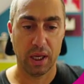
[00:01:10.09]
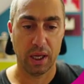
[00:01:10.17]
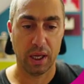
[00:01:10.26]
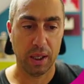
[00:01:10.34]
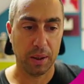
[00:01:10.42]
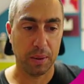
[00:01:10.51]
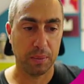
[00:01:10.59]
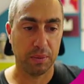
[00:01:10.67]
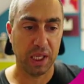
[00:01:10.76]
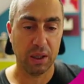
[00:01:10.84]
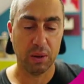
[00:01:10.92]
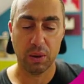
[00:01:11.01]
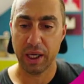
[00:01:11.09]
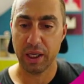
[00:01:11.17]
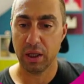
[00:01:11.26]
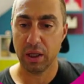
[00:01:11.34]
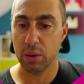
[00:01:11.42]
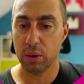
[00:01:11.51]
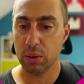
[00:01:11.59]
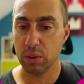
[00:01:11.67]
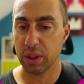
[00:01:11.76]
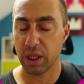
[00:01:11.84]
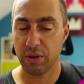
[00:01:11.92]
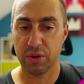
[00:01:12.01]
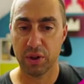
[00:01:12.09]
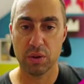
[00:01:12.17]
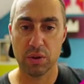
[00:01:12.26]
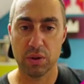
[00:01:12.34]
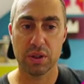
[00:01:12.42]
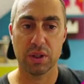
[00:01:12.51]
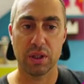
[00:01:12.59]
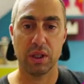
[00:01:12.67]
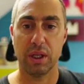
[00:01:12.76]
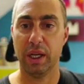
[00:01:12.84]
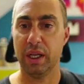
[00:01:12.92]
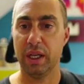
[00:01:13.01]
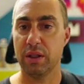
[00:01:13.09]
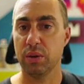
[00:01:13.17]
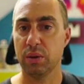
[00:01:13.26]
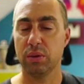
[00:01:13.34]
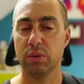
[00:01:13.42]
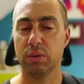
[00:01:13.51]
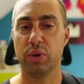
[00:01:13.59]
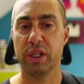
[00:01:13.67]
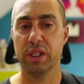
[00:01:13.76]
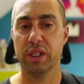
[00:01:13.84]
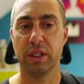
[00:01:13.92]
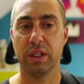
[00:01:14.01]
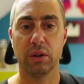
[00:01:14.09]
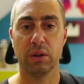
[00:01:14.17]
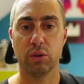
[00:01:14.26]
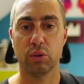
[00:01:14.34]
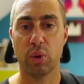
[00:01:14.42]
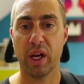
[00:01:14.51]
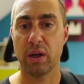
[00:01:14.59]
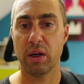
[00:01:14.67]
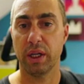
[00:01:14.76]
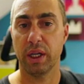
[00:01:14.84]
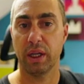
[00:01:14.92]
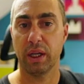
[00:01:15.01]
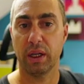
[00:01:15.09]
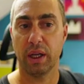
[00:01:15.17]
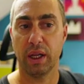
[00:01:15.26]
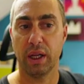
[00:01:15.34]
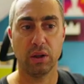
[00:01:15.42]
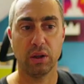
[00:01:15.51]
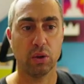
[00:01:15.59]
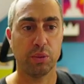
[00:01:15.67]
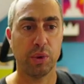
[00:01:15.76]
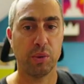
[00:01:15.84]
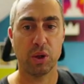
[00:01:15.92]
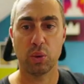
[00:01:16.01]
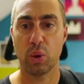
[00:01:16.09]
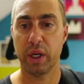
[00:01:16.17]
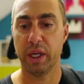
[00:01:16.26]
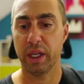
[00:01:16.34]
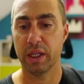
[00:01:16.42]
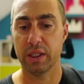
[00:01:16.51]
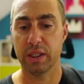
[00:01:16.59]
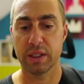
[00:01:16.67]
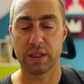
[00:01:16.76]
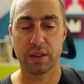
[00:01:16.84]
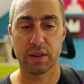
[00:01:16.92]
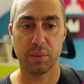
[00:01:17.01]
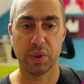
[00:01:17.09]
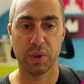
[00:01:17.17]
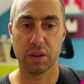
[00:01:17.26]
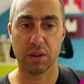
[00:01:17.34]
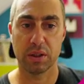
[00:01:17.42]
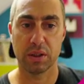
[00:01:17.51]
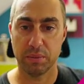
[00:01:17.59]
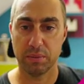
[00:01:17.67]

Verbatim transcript: Um, now, I know that I've used a tool recently called rendering, and I don't remember where it is because,